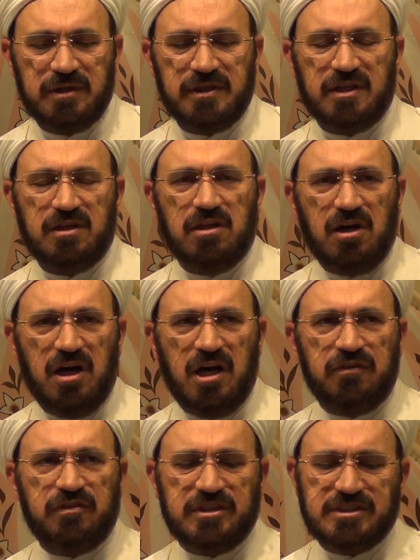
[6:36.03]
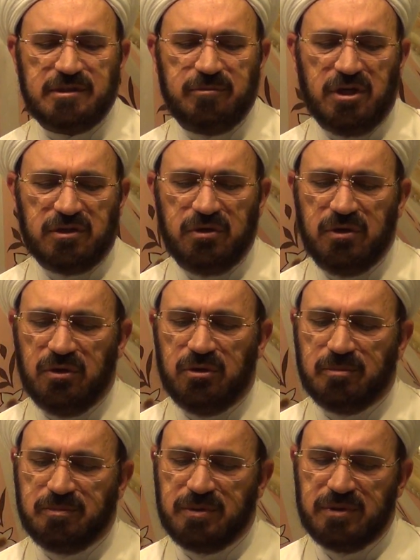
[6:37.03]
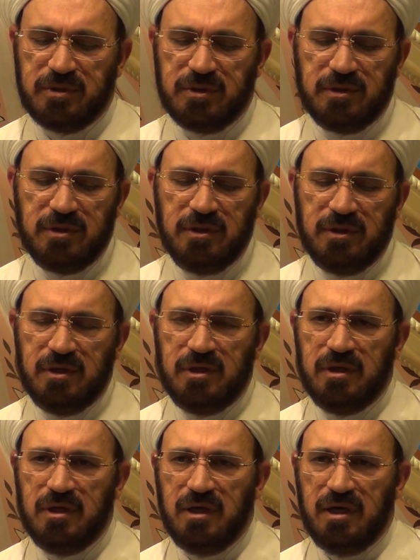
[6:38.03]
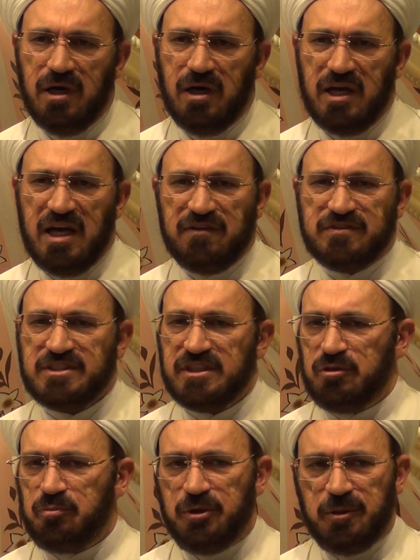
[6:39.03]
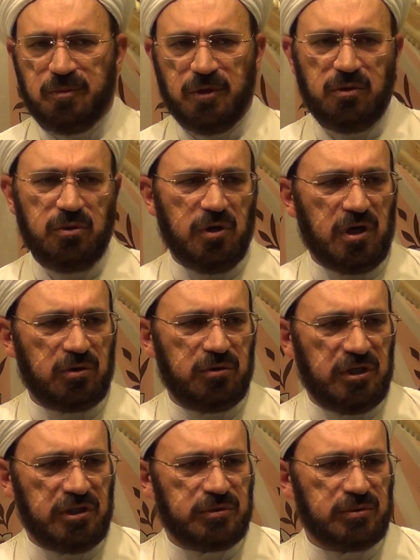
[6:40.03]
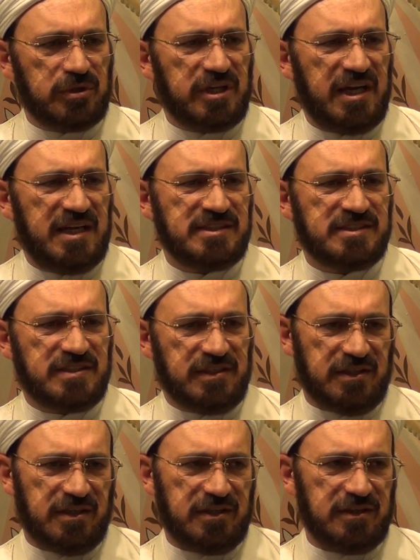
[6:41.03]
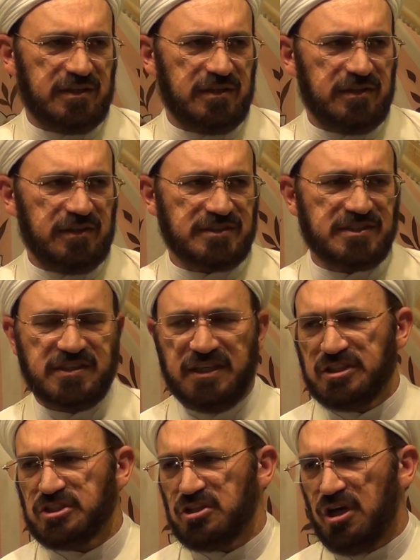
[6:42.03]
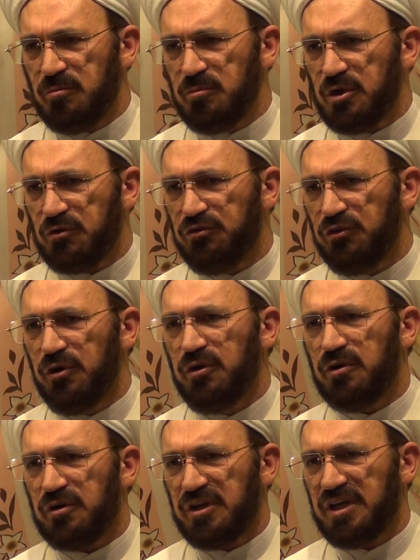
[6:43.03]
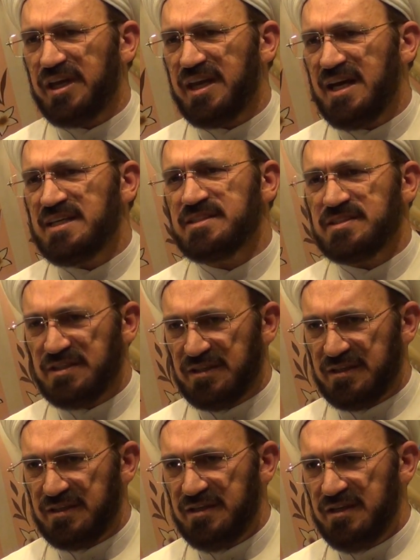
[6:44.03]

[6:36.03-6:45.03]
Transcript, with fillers: that life is about hope. I have seen people who are going through cancer, stage number four in cancer.